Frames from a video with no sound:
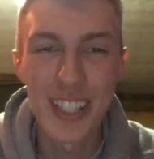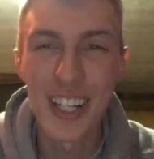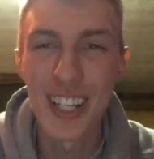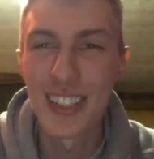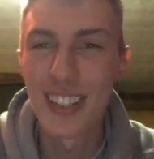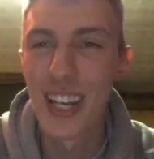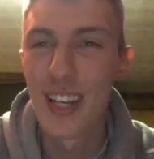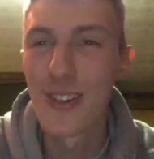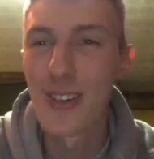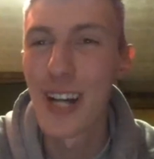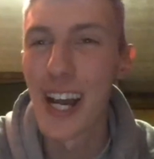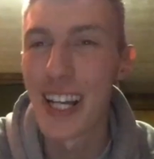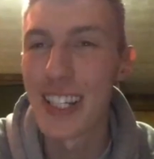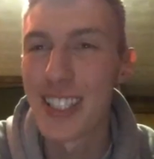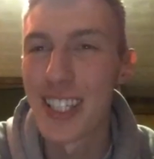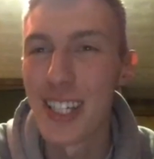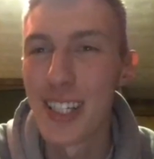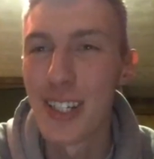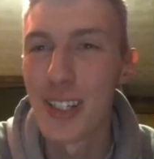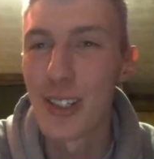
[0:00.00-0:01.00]
are gonna send
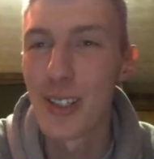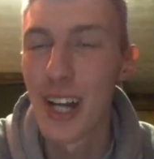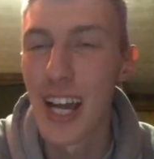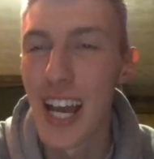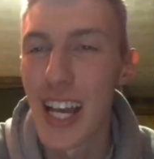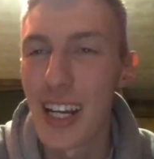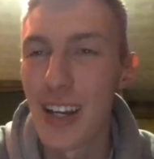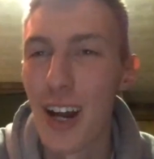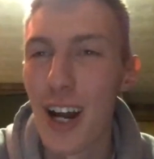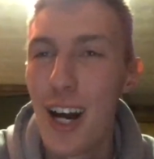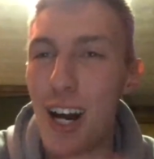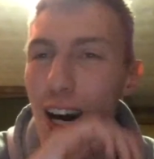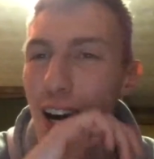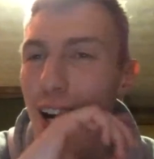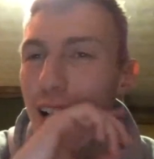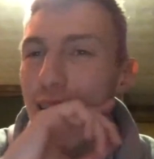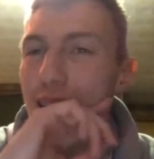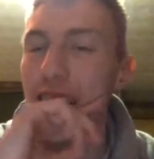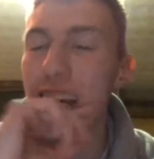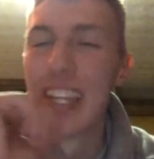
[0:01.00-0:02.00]
tracks, send your track
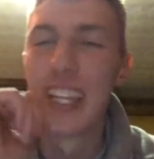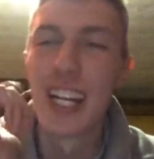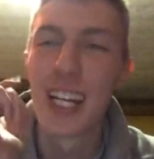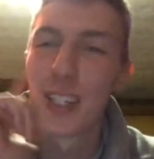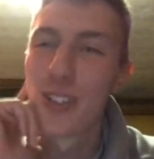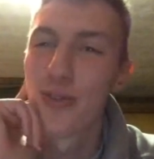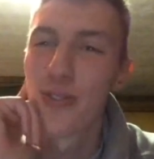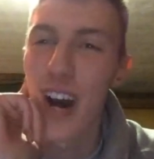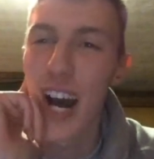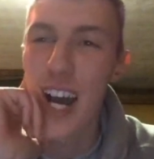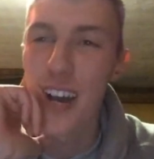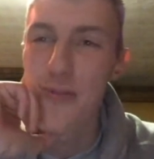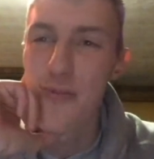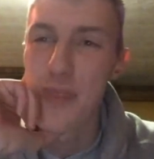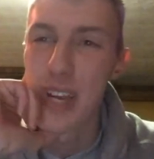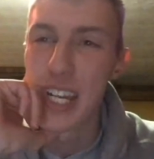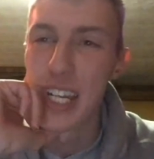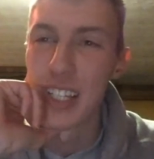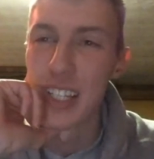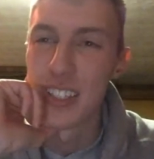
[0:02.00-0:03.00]
in the next 5
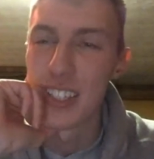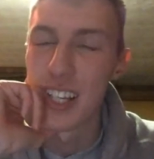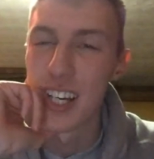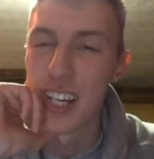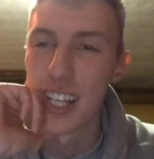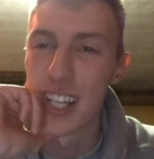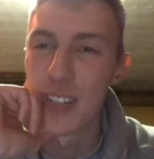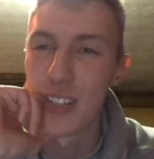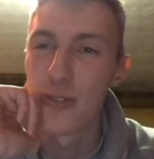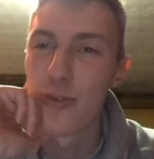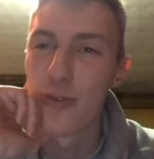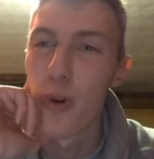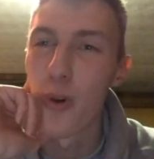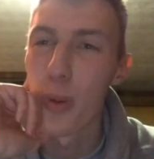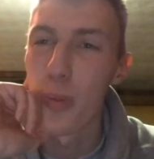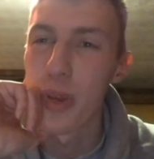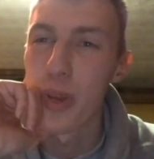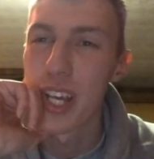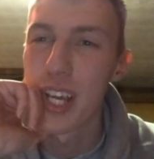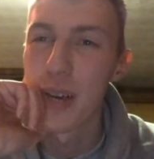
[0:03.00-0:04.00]
minutes. That's
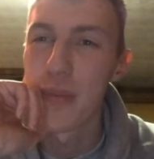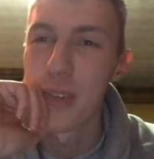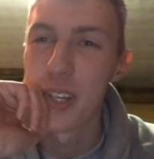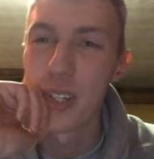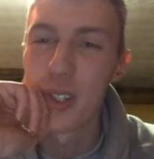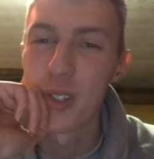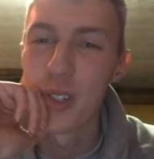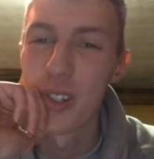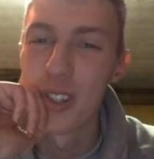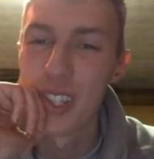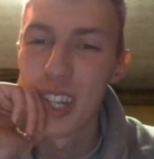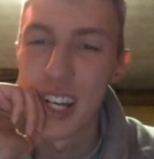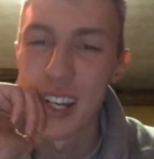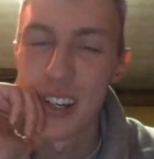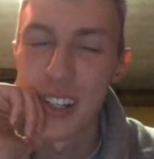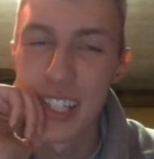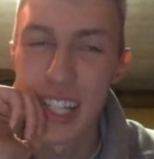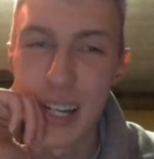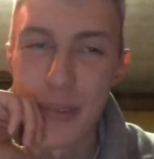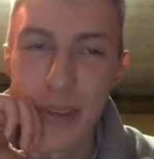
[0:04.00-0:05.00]
4 p.m. Eastern
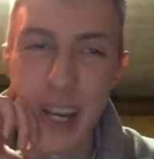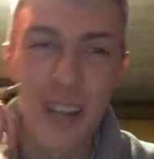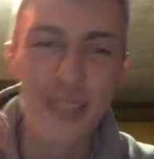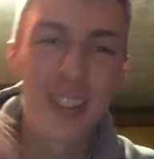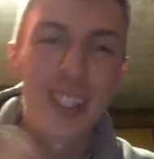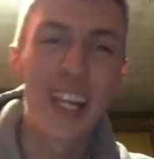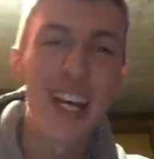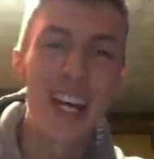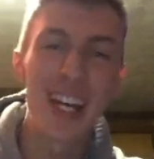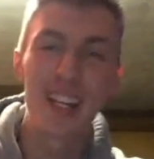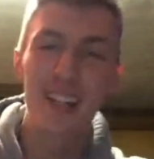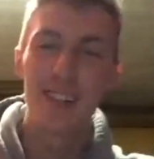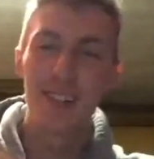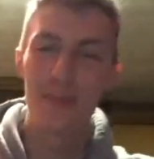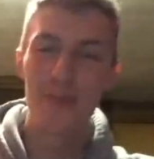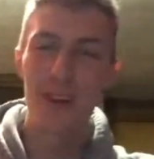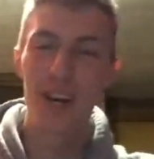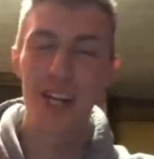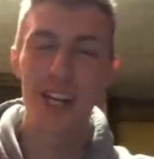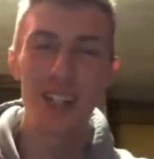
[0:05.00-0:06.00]
Standard Time. After that,
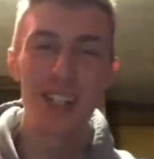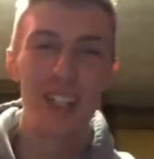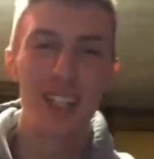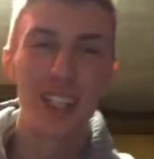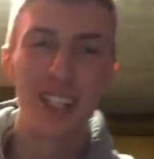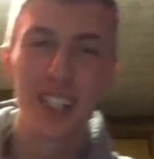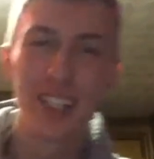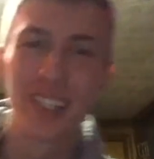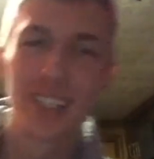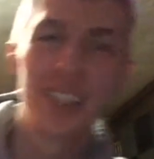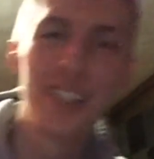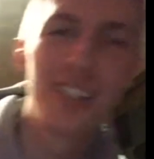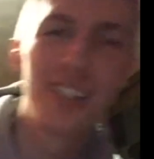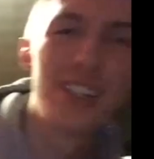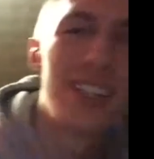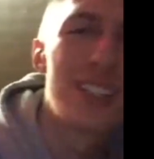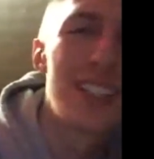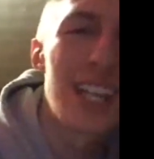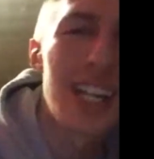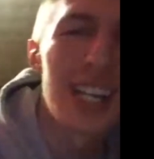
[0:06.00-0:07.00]
I'm not gonna
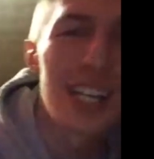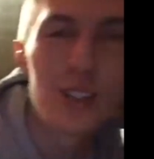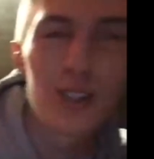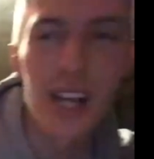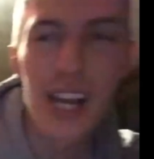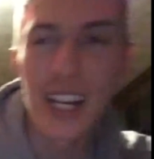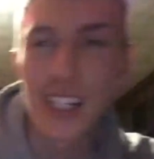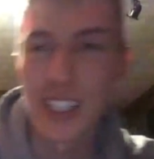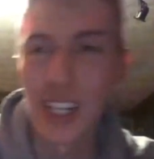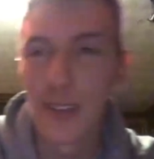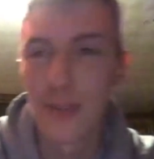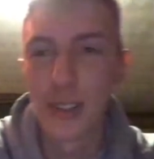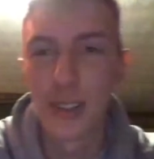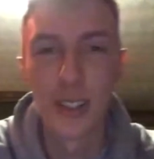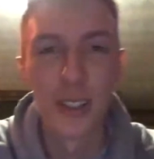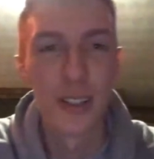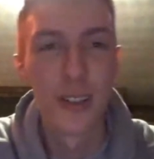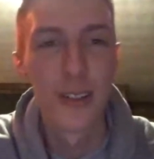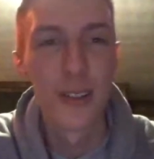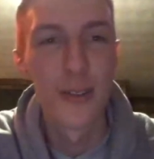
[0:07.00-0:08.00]
take any tracks
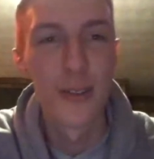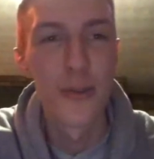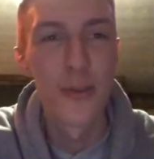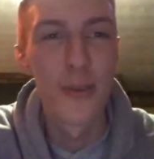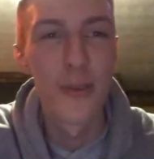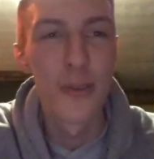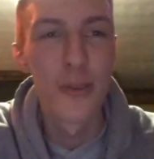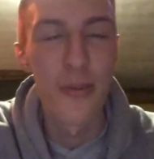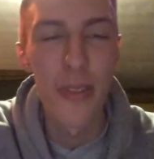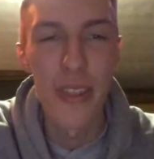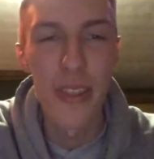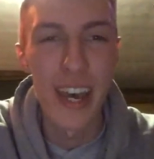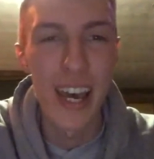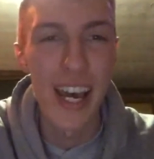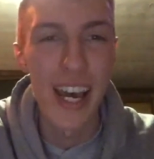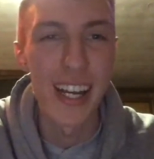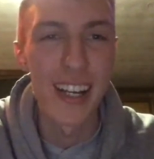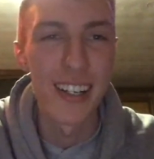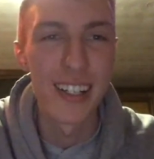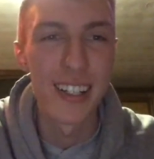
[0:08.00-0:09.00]
after
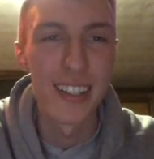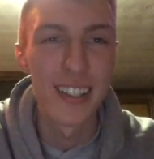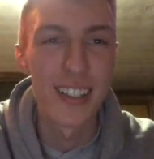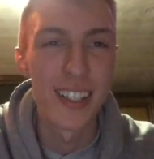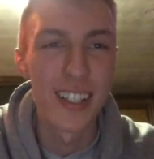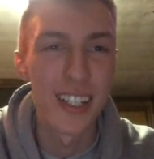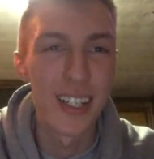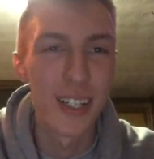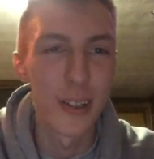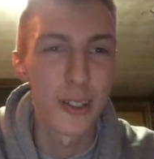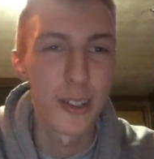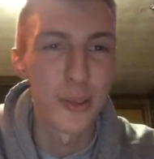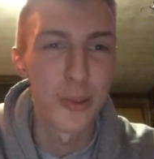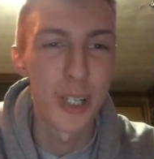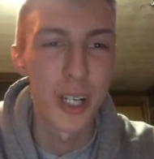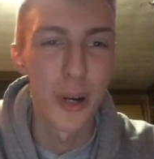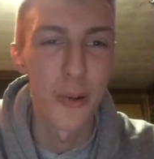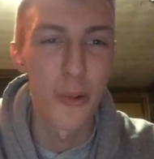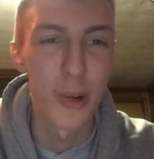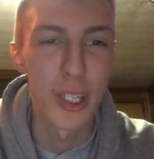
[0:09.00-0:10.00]
that because we
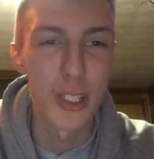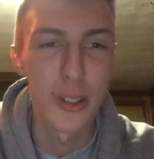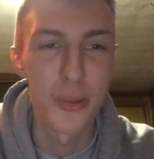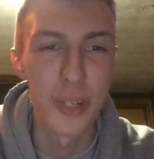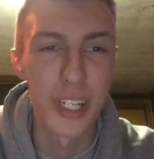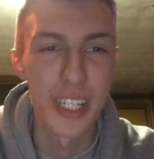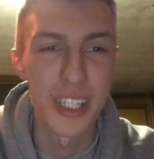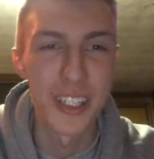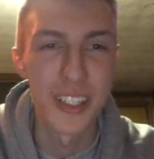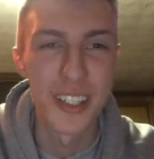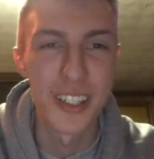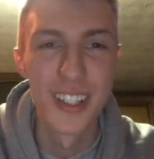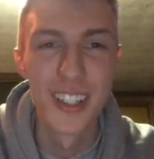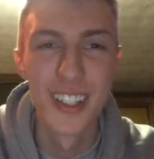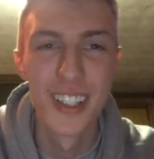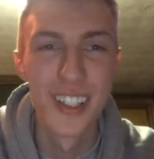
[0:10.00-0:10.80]
got way too many here.